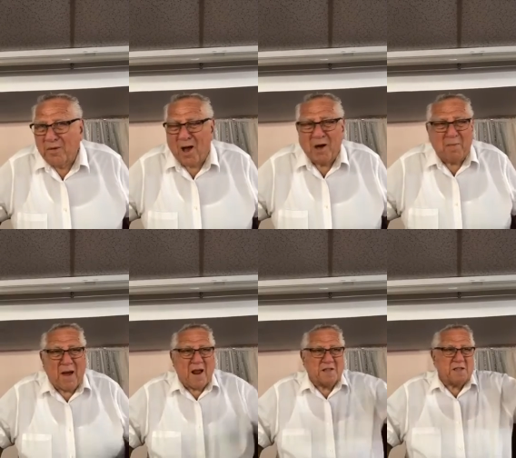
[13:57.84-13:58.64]
We're talking
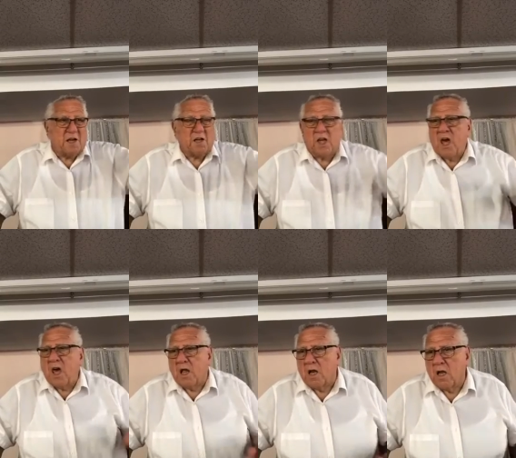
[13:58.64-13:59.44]
about that little
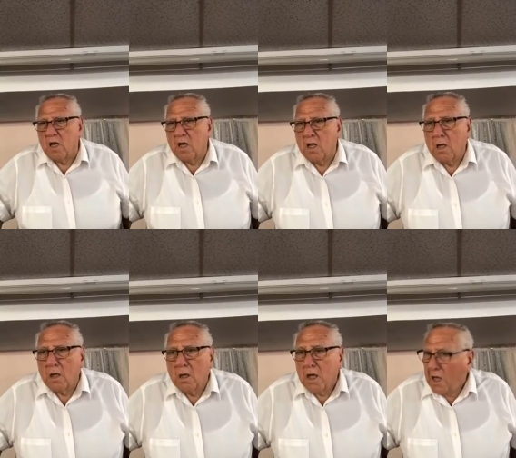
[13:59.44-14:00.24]
kid.
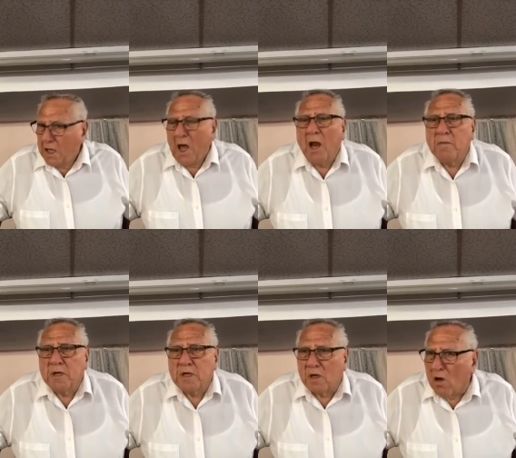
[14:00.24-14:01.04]
He kill him,
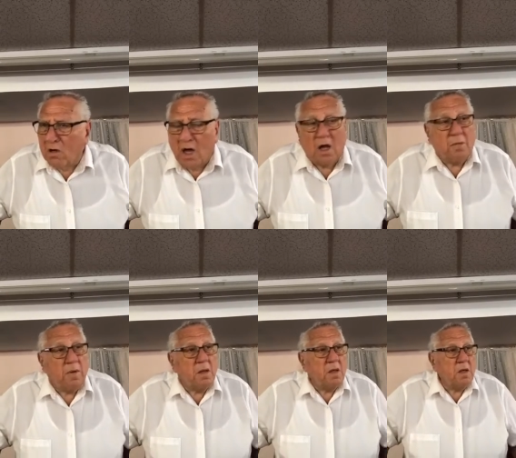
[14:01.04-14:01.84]
he's going to kill him.
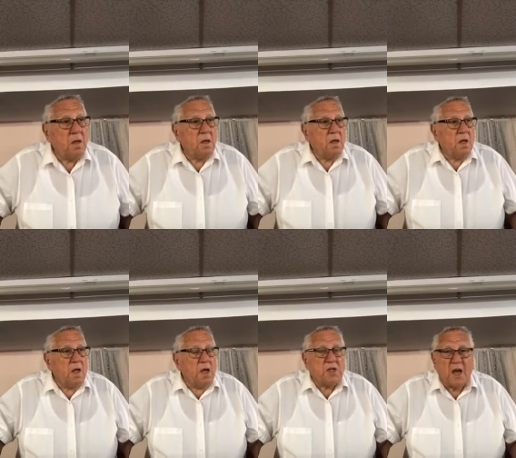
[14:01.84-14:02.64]

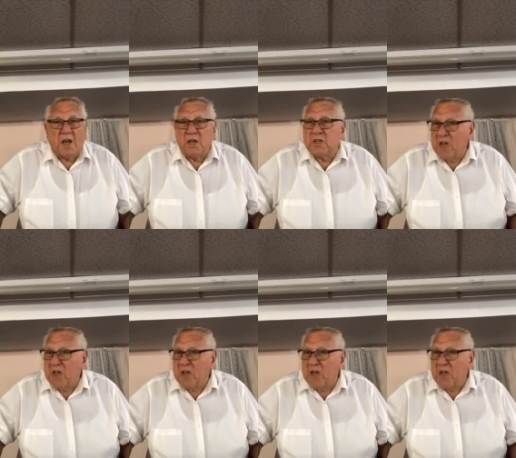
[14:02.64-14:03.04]
He said he